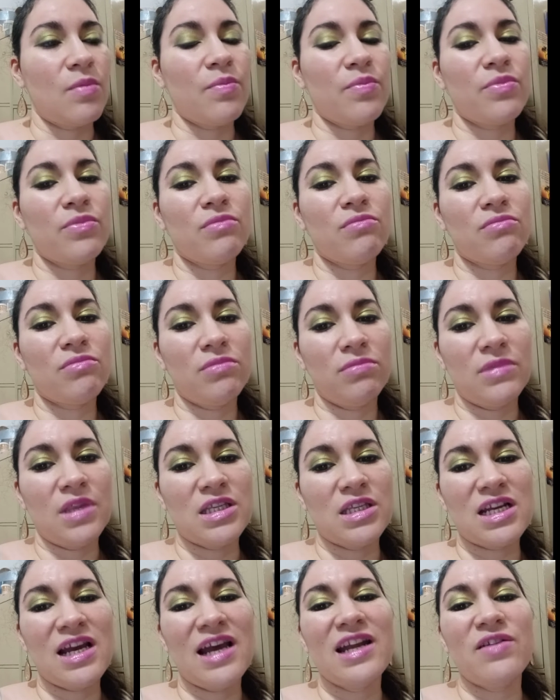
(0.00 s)
that's where i
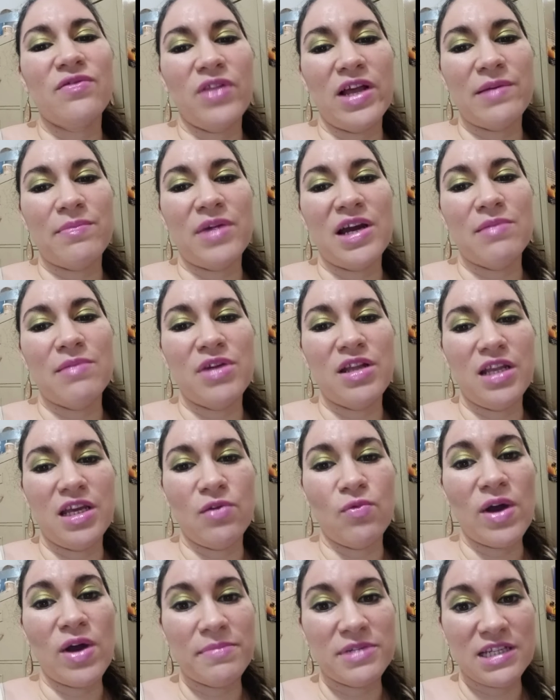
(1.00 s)
have my pieces
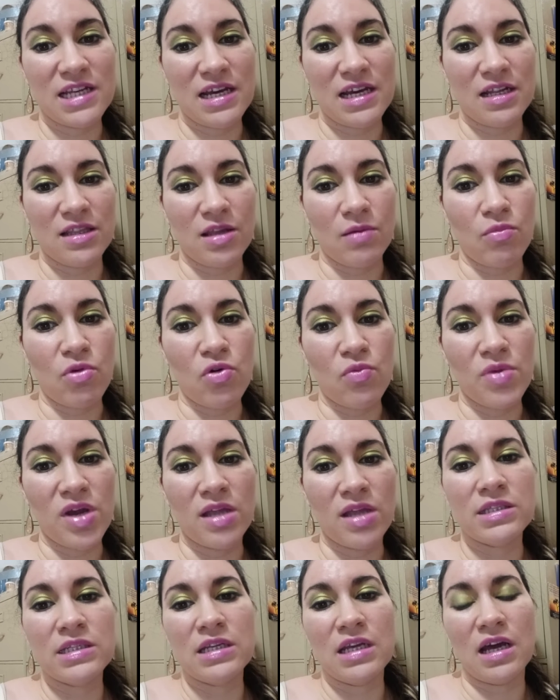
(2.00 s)
original things art
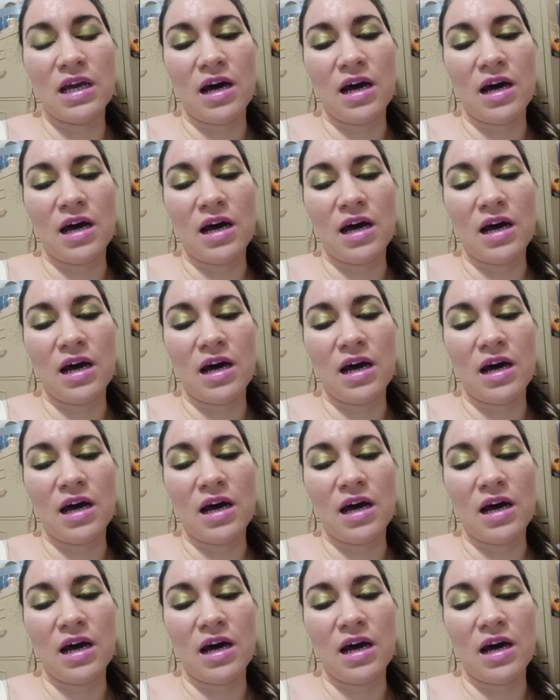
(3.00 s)
prints